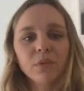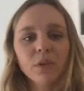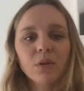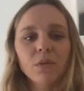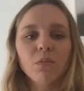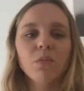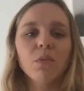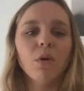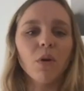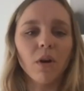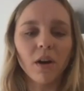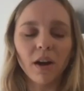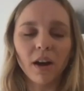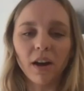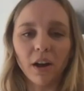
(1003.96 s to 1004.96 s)

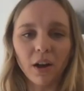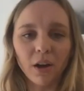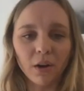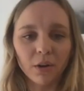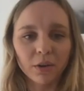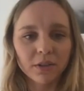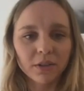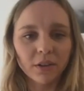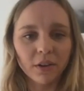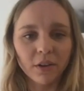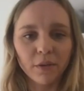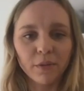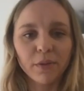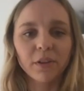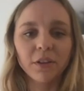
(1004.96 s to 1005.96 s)
more out
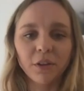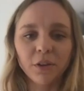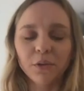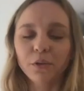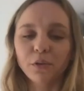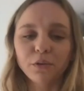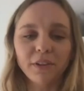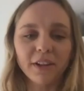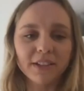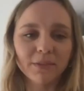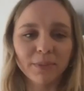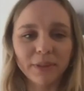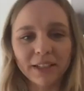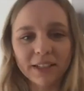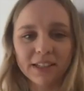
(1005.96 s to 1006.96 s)
of the new
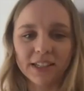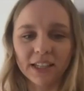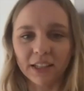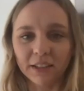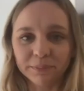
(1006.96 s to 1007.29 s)
flexibility,